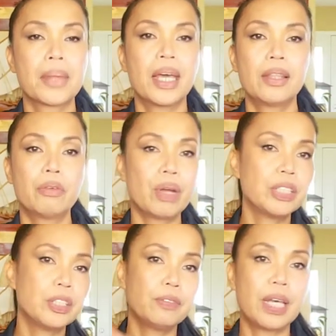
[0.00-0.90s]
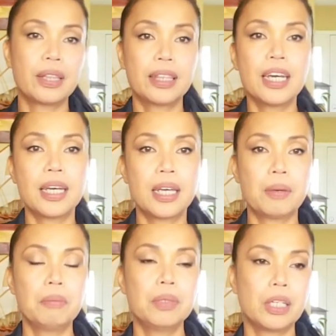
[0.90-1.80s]
And the rest of that
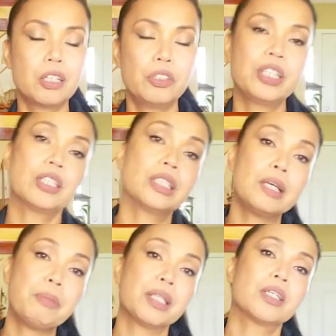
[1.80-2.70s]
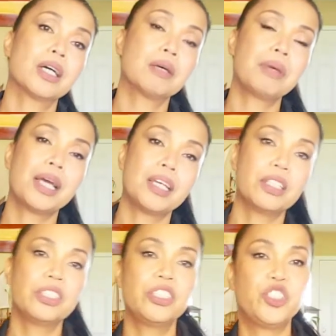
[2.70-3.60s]
time, including the sleeping time,
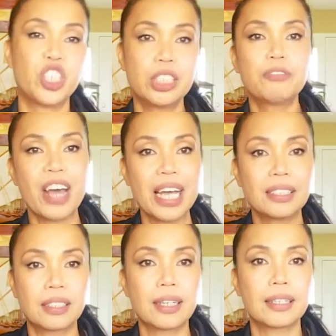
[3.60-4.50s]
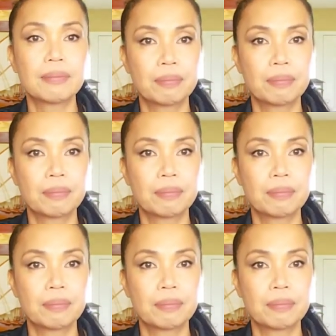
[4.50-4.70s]
is just fasting.